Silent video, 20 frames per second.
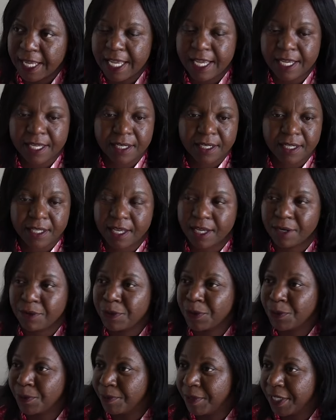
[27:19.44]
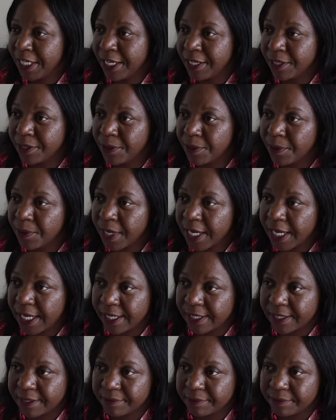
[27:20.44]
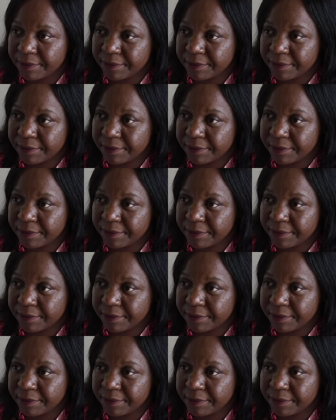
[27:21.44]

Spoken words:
and they are not obtained locally.